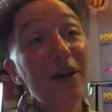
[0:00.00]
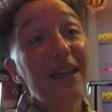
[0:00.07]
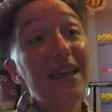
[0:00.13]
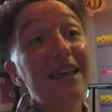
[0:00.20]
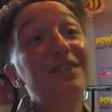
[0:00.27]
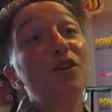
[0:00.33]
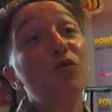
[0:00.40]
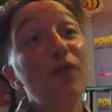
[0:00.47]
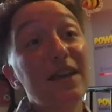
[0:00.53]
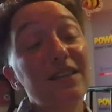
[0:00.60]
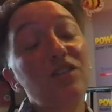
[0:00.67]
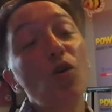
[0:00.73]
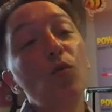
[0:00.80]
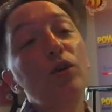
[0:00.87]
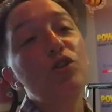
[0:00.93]
It's a risk.
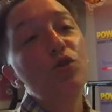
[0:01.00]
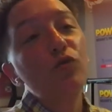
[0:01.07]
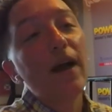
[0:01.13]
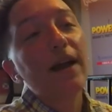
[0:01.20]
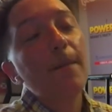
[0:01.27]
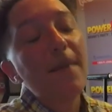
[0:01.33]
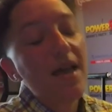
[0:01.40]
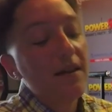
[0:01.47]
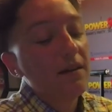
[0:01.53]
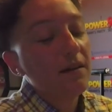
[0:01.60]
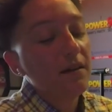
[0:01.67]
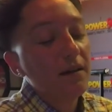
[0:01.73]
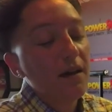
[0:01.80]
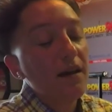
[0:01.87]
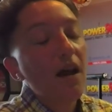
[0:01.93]
So would you recommend
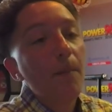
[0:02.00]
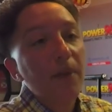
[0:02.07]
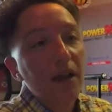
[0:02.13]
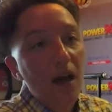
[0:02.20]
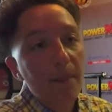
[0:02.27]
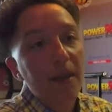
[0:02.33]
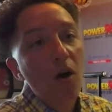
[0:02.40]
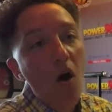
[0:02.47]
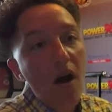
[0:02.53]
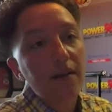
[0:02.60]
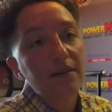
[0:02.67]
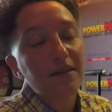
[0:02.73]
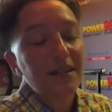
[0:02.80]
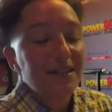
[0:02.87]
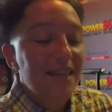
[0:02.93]
an up and coming
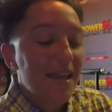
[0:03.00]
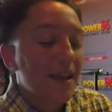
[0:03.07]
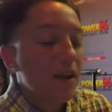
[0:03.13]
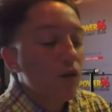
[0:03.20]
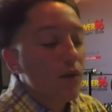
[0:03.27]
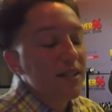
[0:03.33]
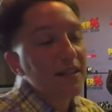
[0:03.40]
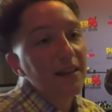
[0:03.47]
artist taking a risk